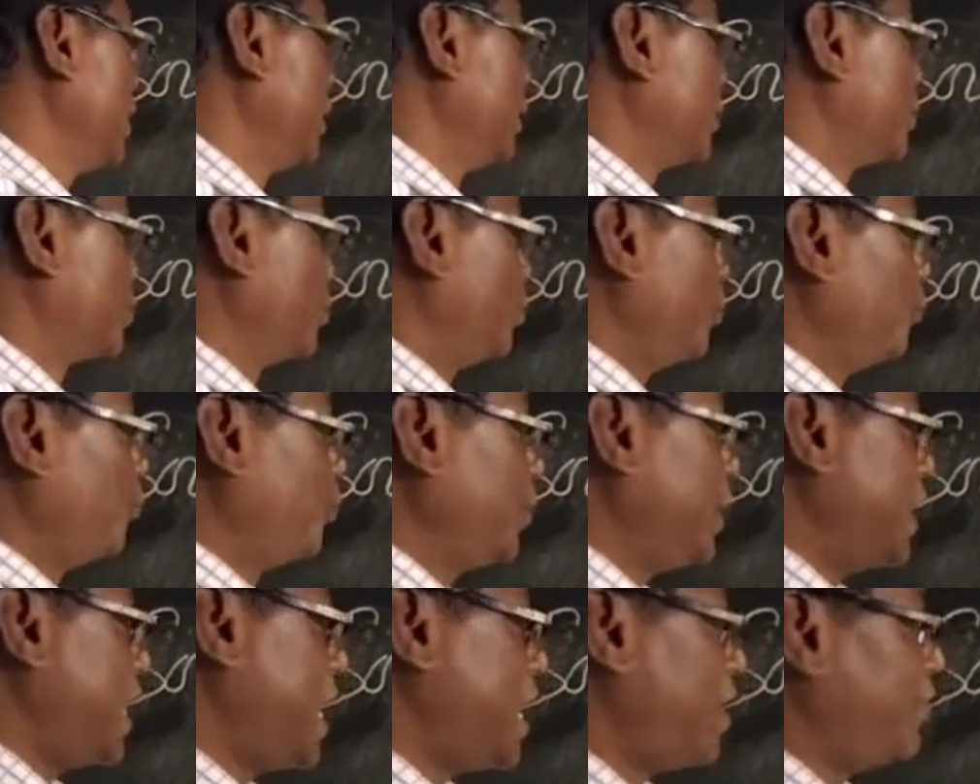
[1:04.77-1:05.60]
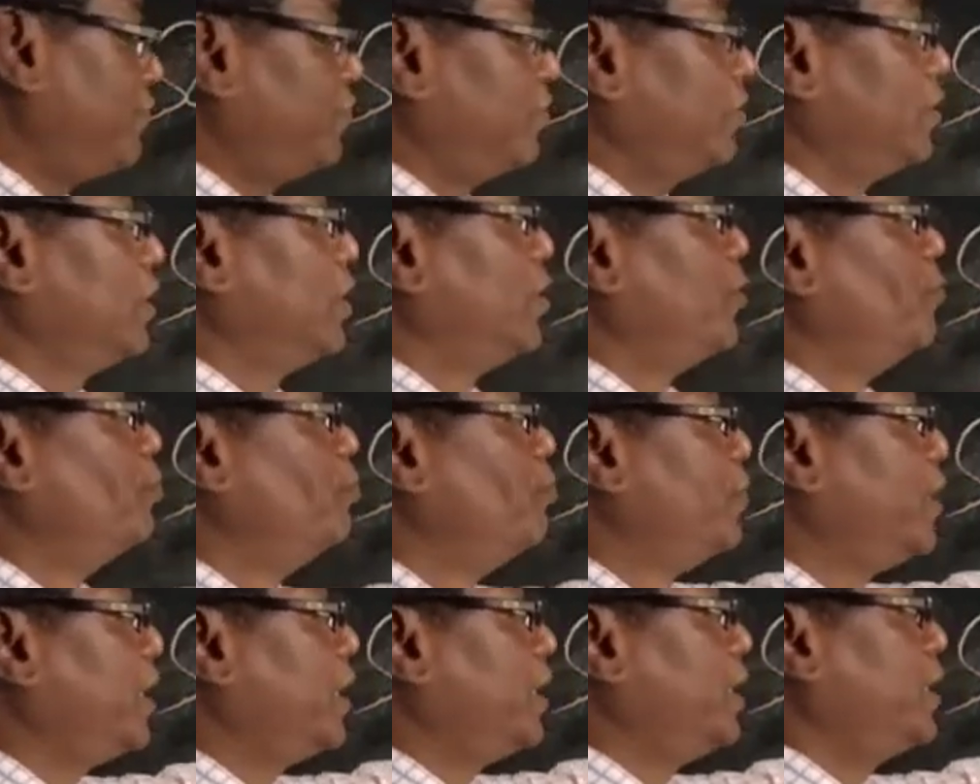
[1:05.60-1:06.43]
So we have
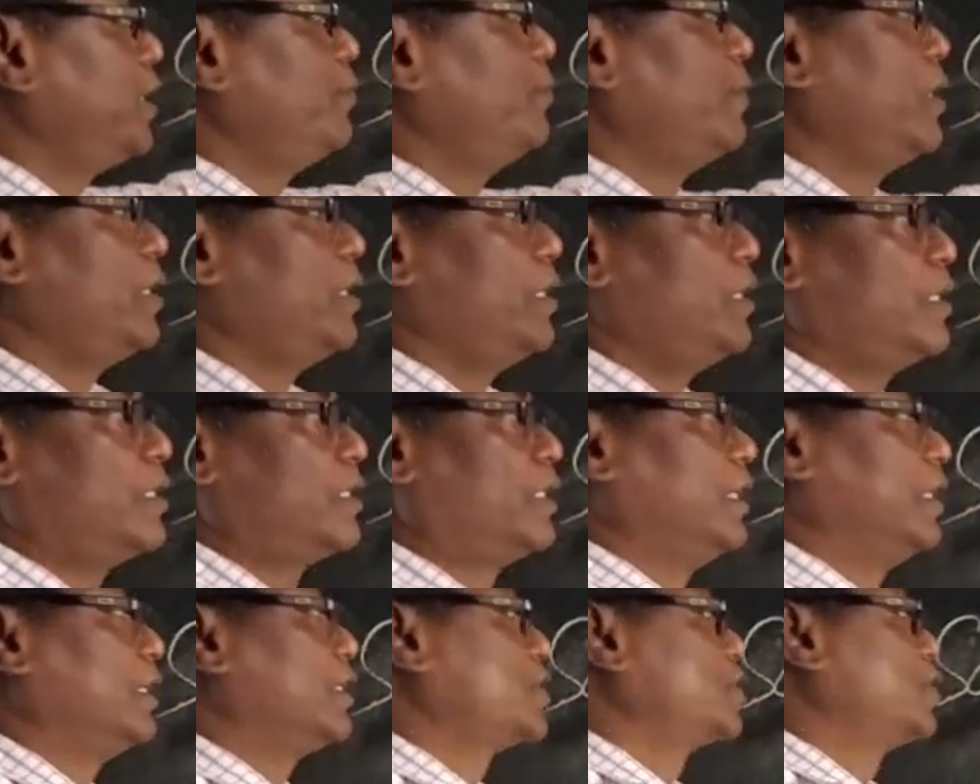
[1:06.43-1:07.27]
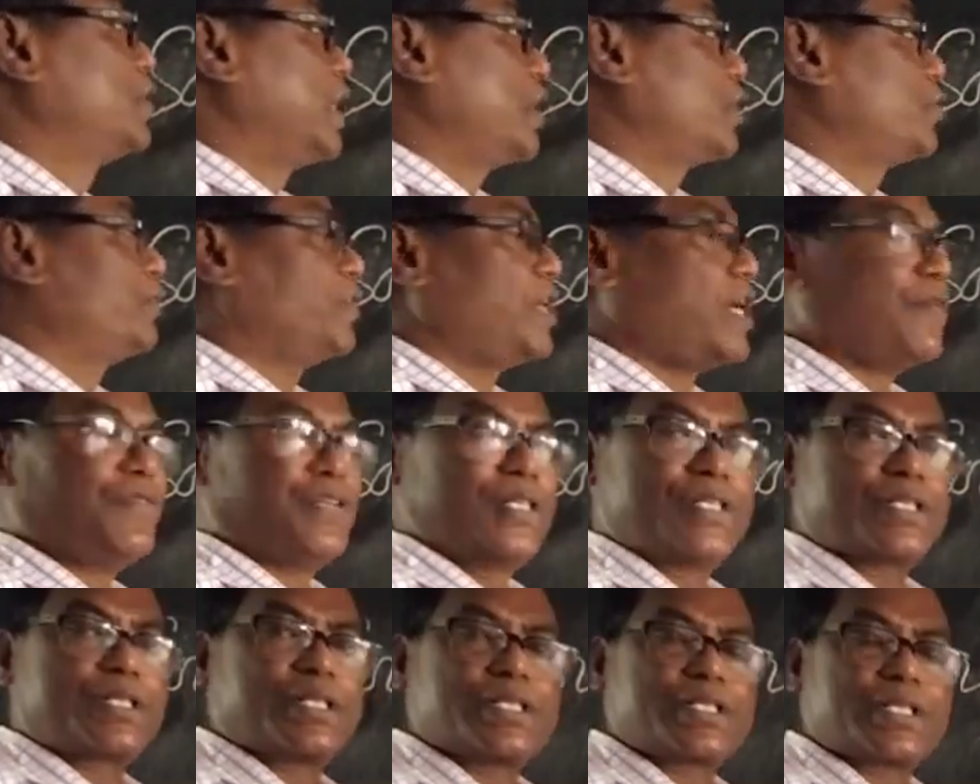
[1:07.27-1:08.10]
many things that we have
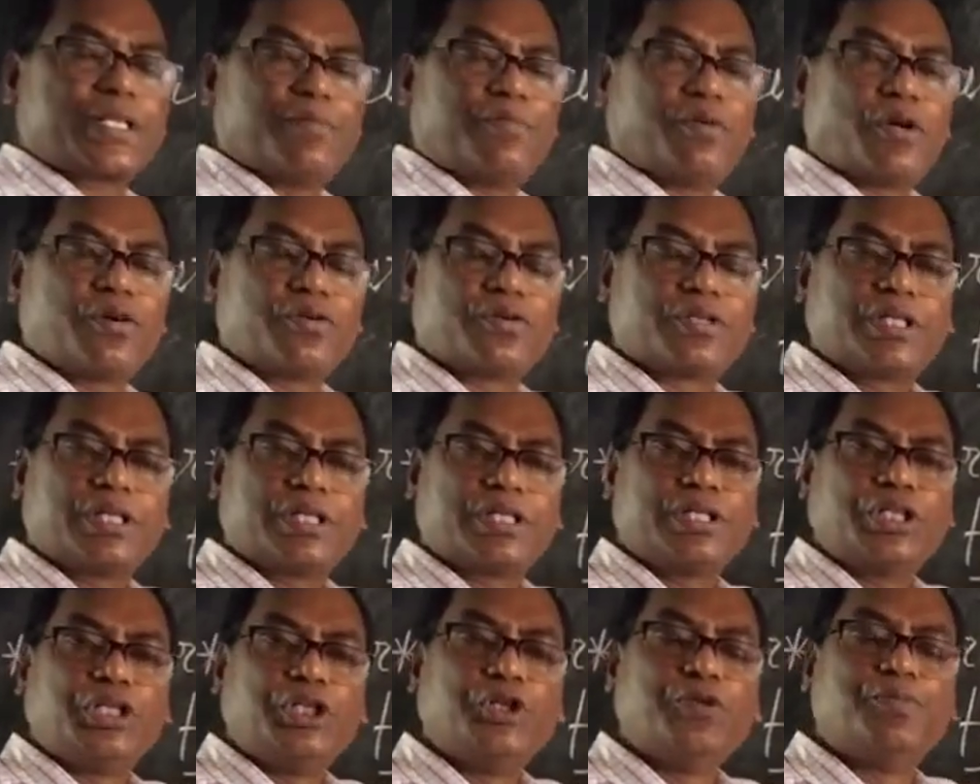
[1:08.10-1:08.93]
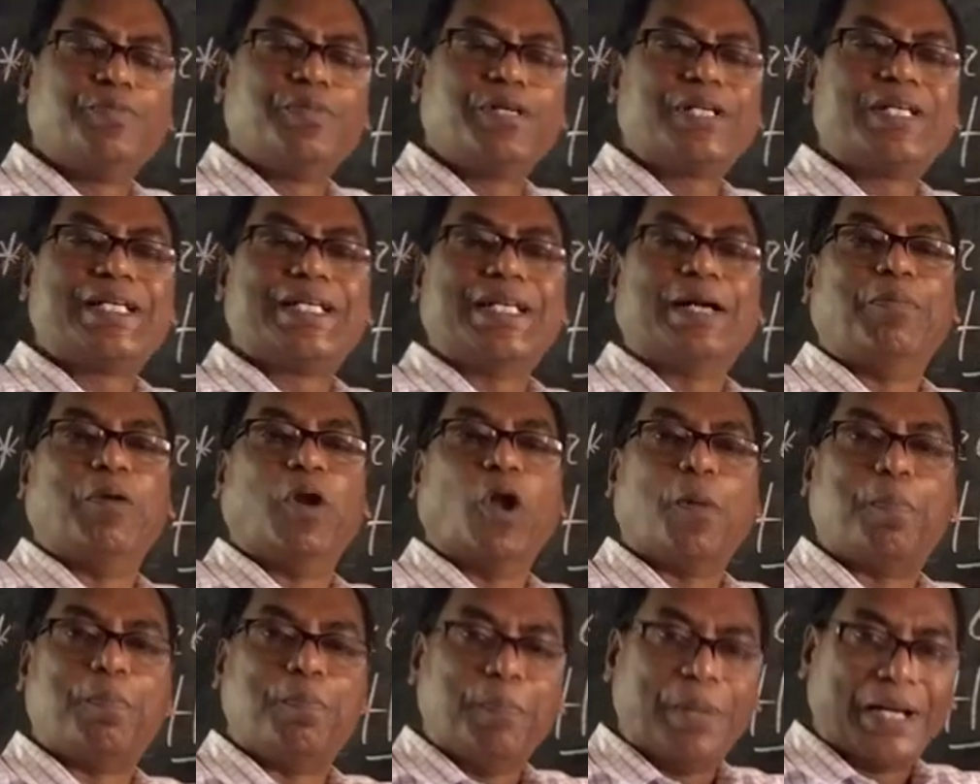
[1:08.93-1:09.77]
discussed about the human
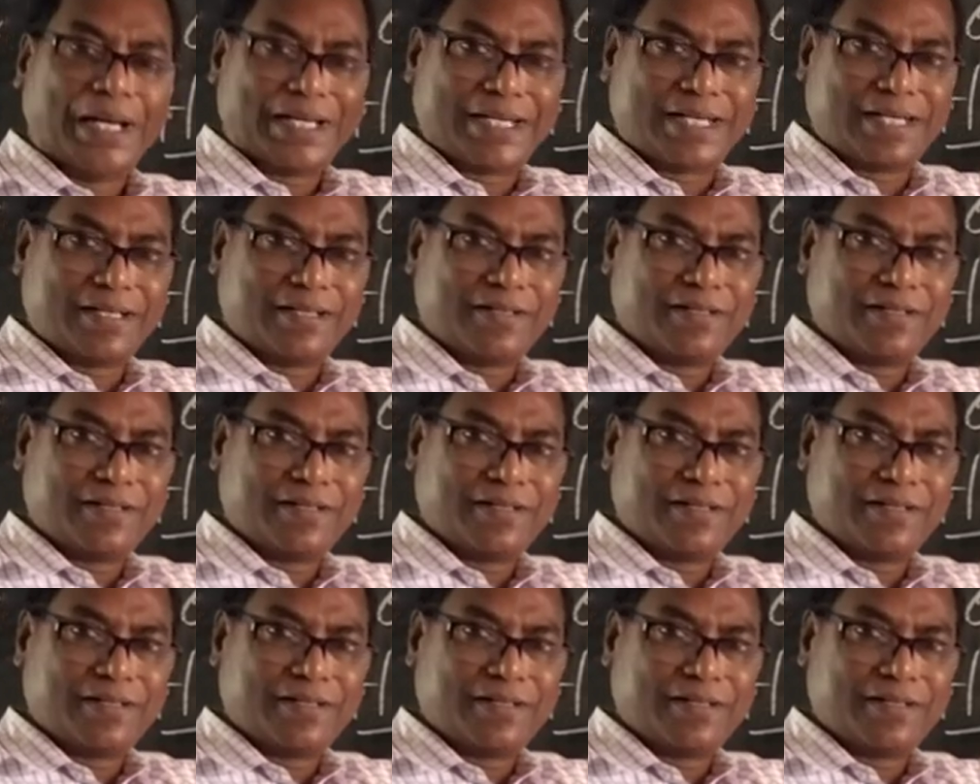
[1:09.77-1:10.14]
development.